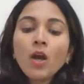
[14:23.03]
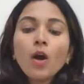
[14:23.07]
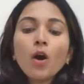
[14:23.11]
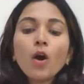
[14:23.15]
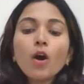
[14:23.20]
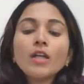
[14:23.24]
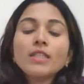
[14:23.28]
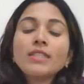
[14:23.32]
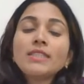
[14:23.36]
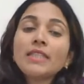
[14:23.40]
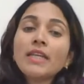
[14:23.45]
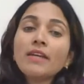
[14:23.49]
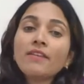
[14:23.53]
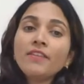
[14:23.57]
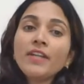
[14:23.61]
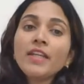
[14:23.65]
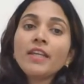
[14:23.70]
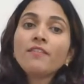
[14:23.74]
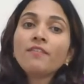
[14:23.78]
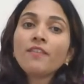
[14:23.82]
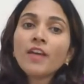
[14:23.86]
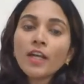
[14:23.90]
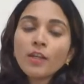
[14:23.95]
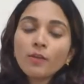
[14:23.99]
or
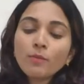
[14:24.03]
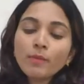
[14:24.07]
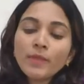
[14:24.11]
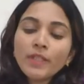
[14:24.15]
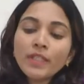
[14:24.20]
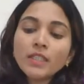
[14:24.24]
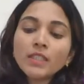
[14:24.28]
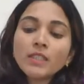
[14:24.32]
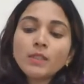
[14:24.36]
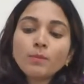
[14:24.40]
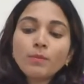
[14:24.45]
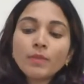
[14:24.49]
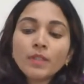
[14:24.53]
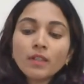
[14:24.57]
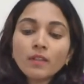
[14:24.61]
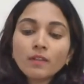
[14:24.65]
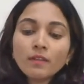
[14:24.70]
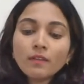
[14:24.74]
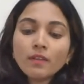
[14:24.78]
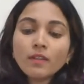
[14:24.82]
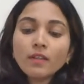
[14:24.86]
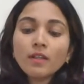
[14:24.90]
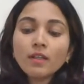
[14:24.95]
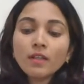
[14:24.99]
75 minutes
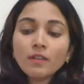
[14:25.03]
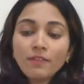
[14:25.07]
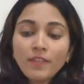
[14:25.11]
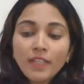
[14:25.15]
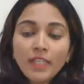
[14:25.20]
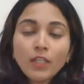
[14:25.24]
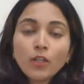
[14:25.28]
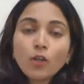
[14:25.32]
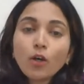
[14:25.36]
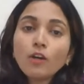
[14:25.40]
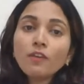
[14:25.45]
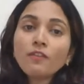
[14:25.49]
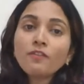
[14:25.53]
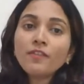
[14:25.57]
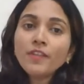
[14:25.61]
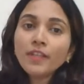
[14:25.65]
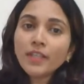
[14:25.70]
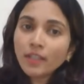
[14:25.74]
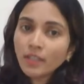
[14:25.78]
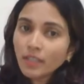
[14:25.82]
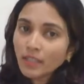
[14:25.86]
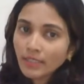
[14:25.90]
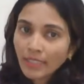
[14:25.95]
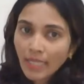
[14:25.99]
per week of
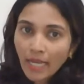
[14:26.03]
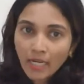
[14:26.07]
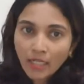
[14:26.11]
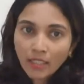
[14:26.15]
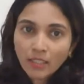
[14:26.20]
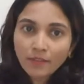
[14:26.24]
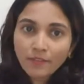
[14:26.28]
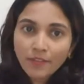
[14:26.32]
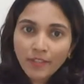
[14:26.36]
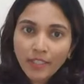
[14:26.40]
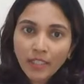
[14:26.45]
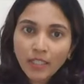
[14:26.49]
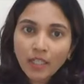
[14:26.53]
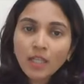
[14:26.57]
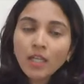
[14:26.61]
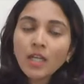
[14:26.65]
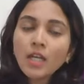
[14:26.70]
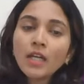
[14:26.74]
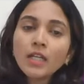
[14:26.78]
vigorous activity.